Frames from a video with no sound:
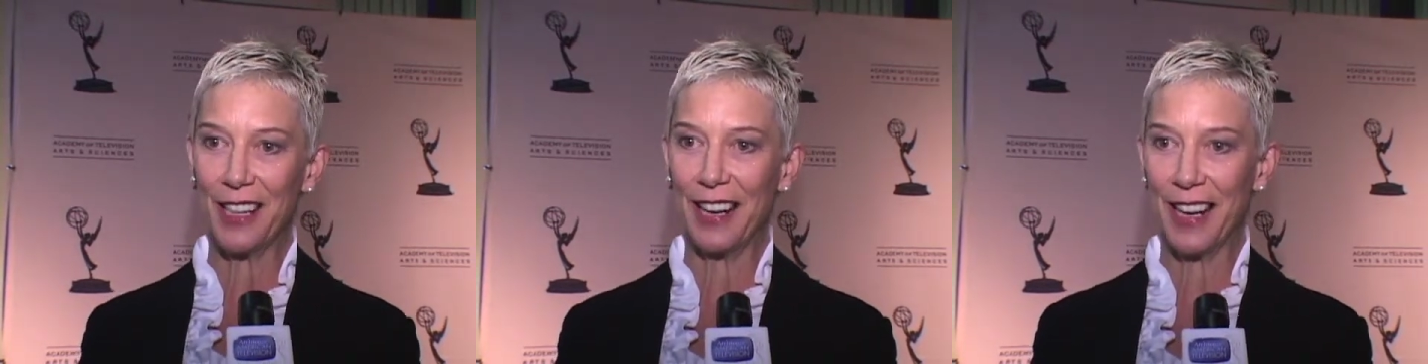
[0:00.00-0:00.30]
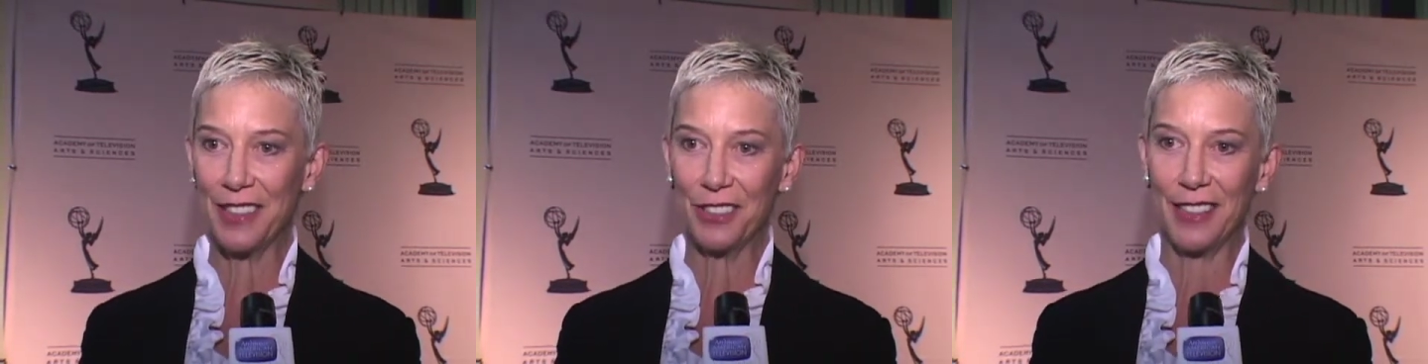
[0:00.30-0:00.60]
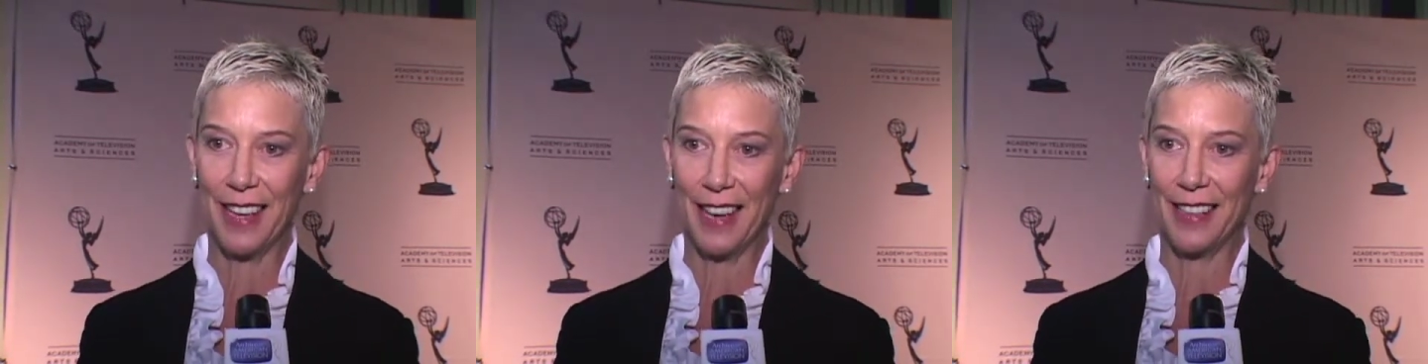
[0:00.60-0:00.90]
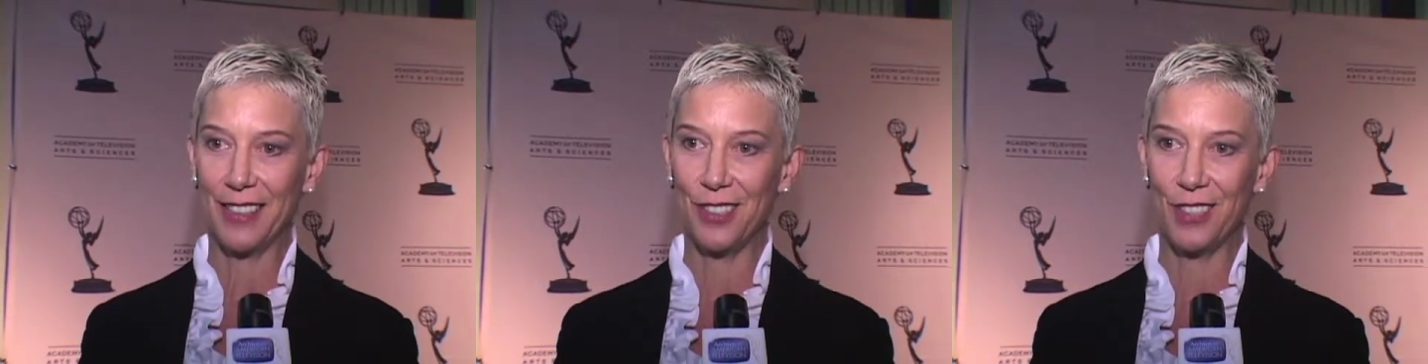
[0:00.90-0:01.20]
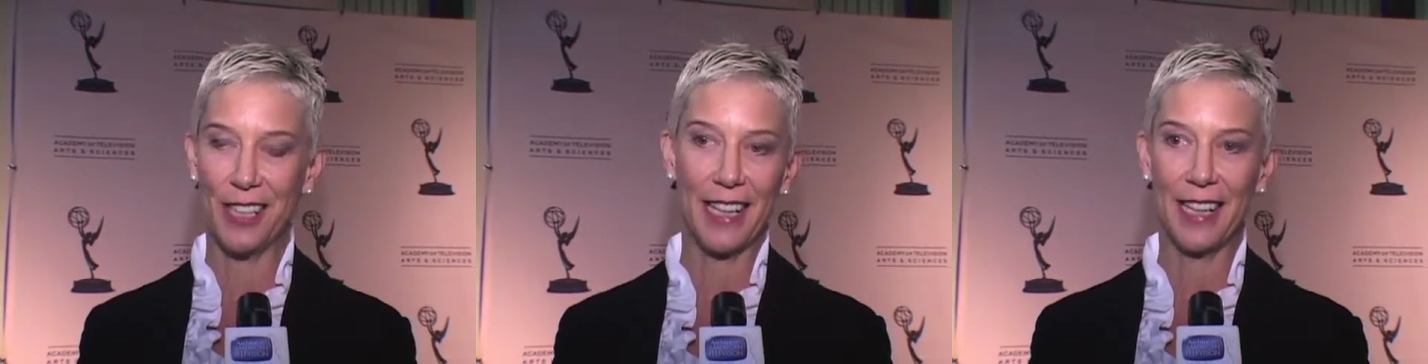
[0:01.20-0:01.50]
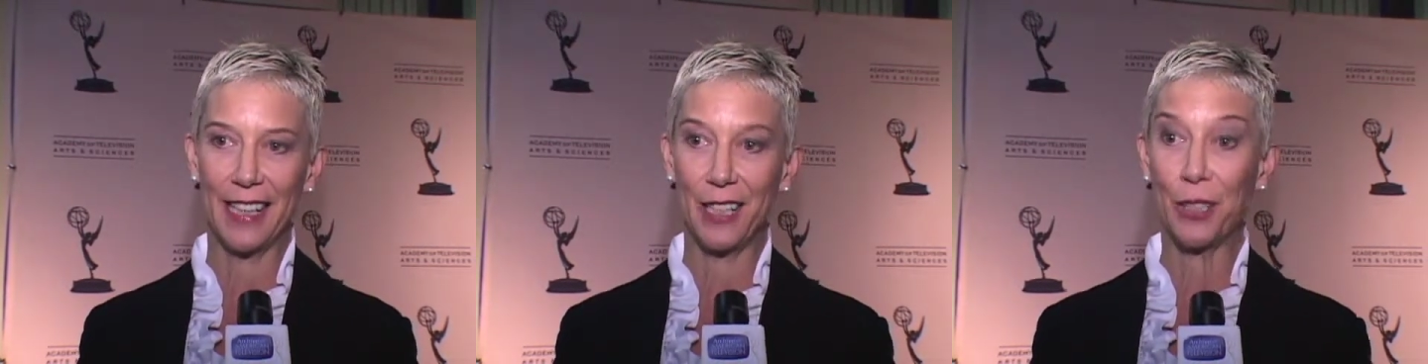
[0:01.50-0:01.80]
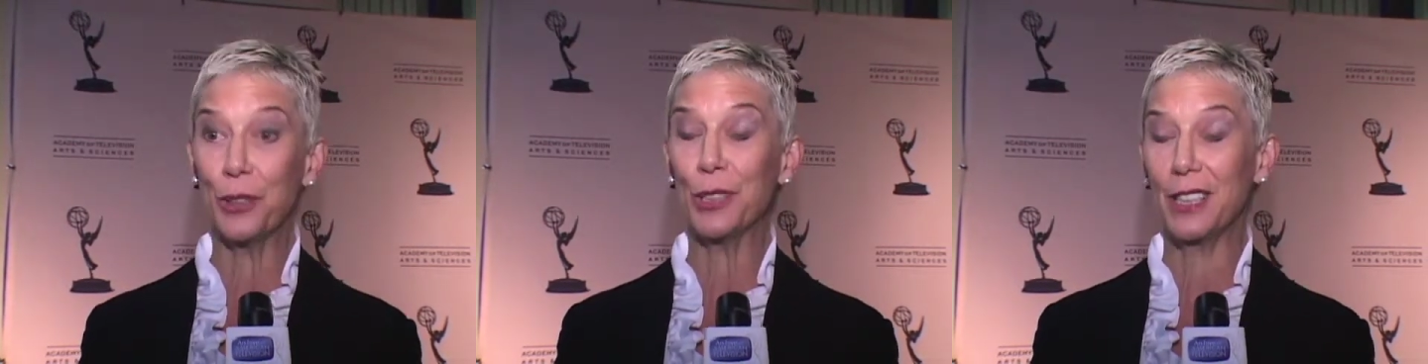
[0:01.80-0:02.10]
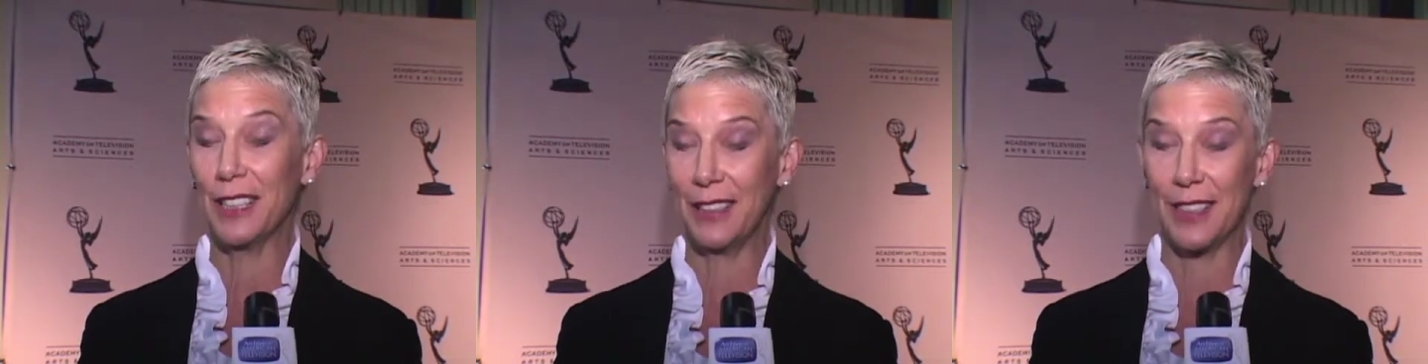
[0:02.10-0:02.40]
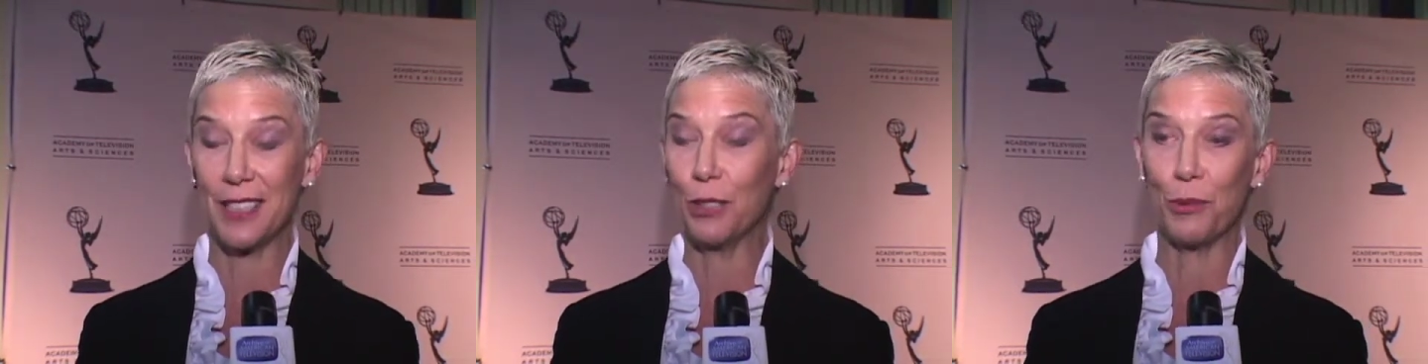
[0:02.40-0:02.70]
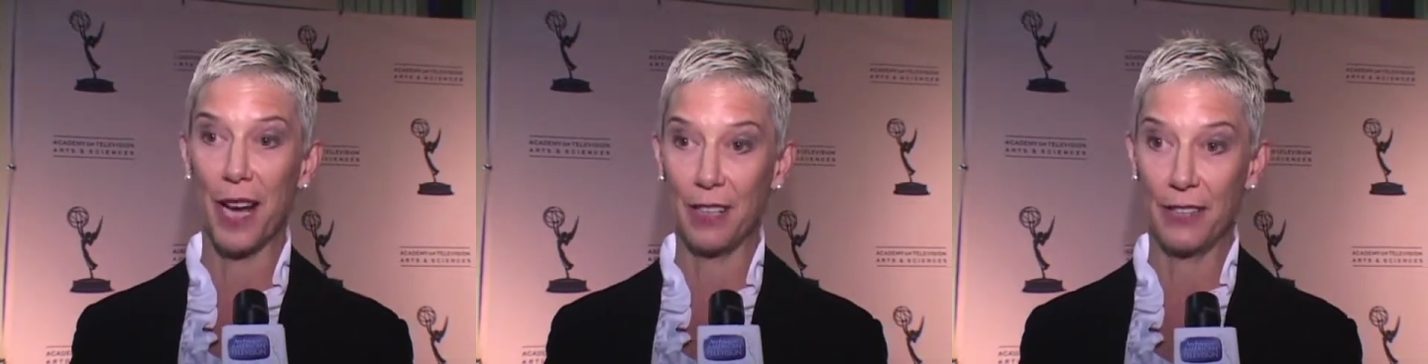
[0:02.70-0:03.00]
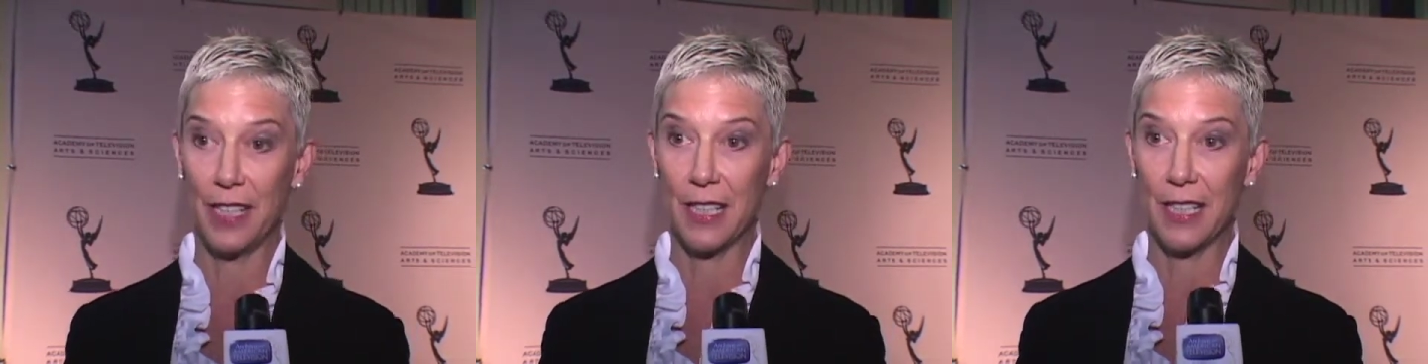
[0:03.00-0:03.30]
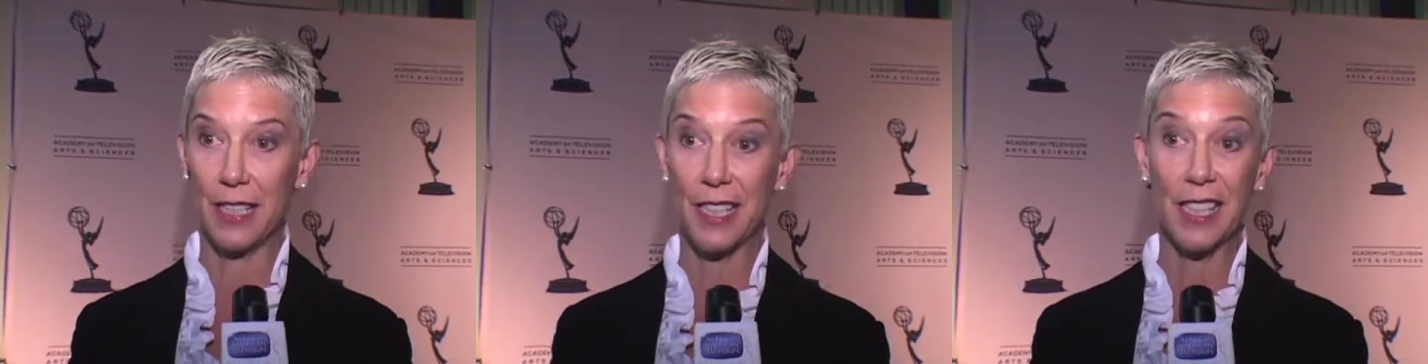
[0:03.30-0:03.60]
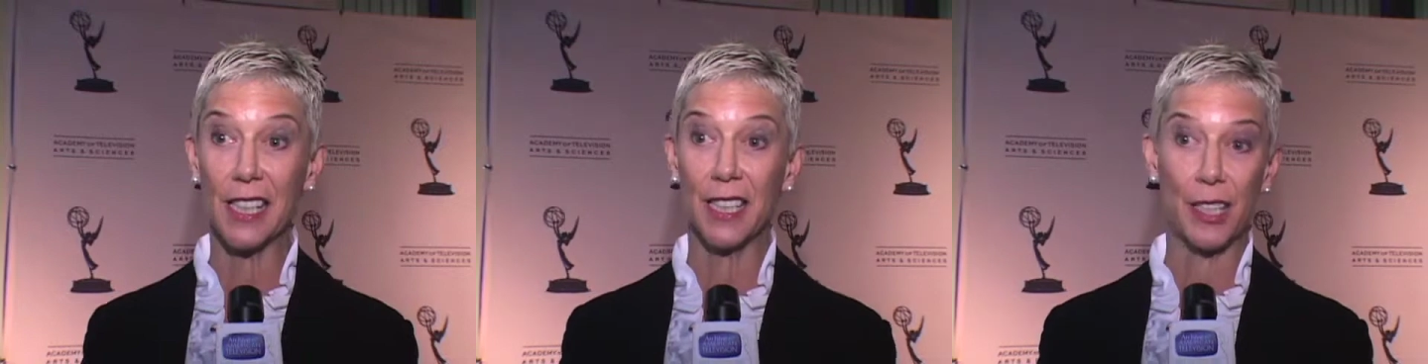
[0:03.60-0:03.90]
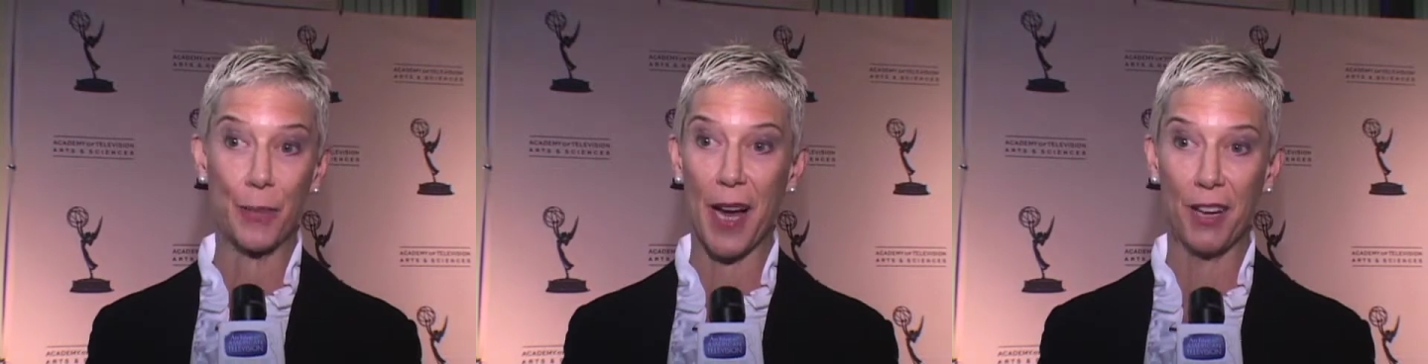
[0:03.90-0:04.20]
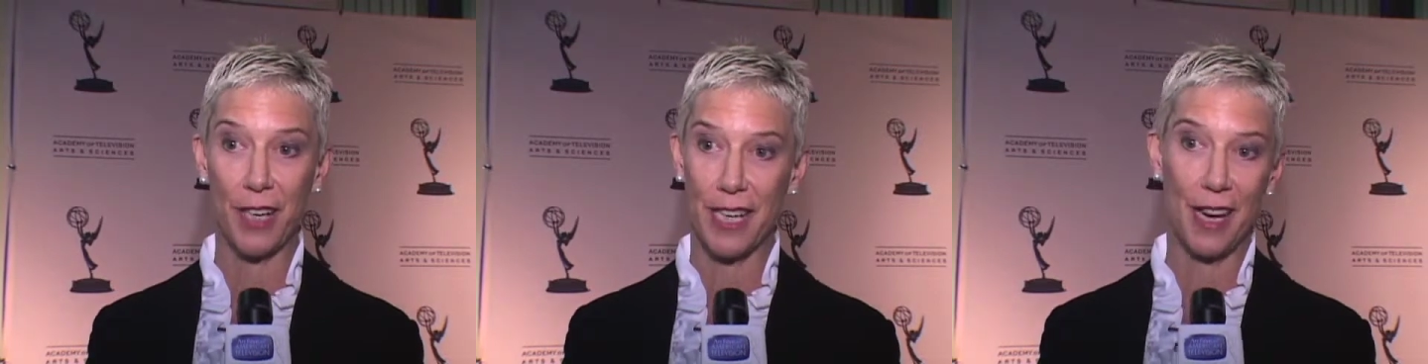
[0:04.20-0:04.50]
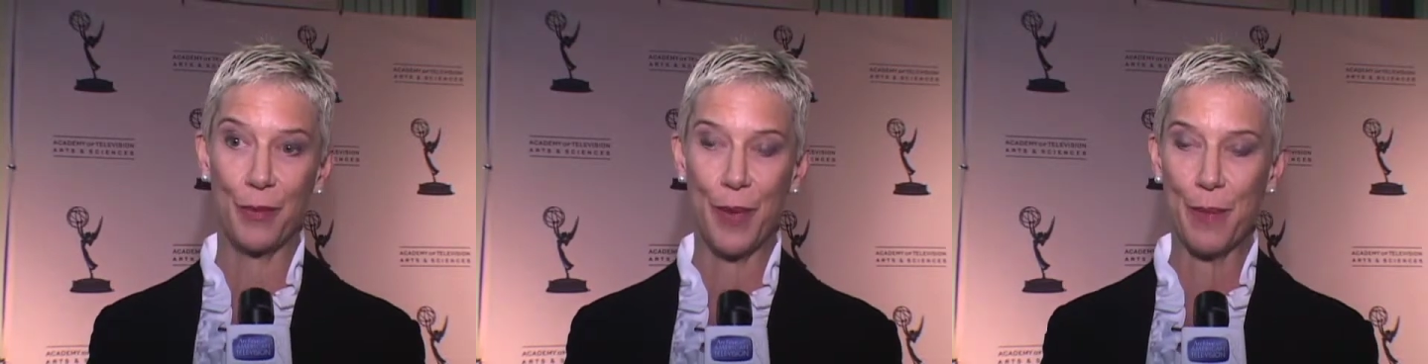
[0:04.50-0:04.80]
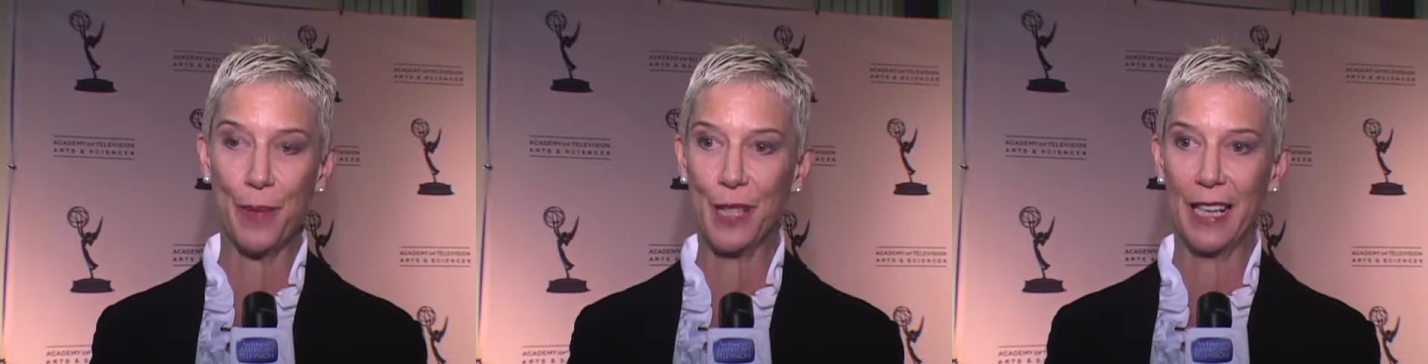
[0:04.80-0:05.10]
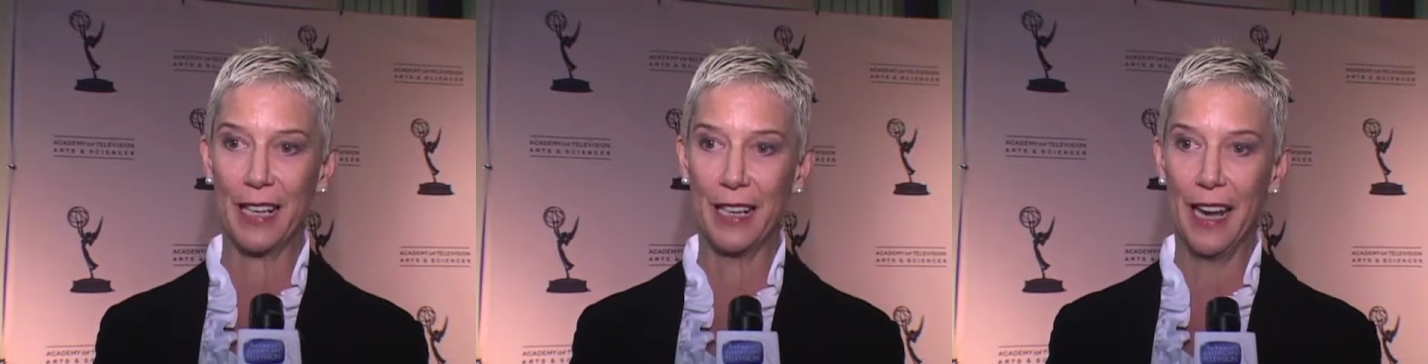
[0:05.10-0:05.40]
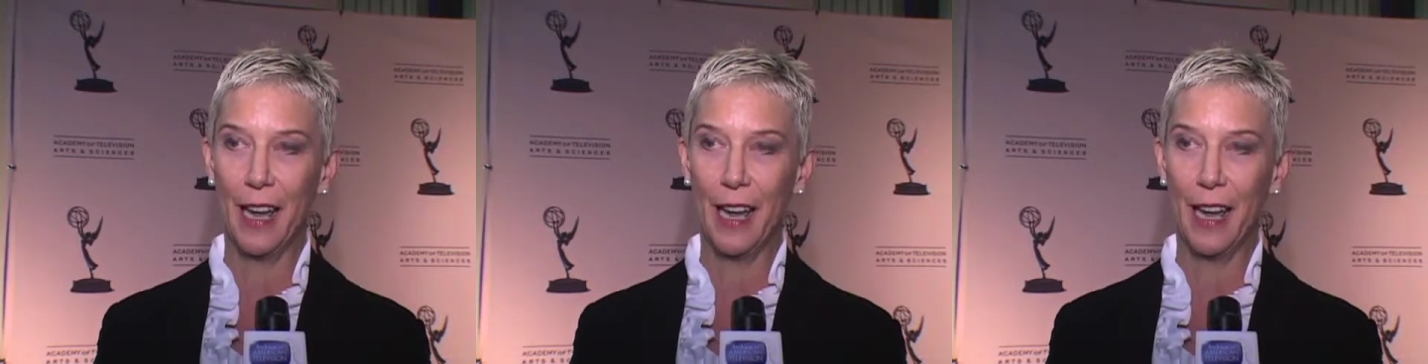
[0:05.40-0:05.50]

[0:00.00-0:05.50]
I like to look at it as Gene Kelly cool and still relevant and still inspiring young people and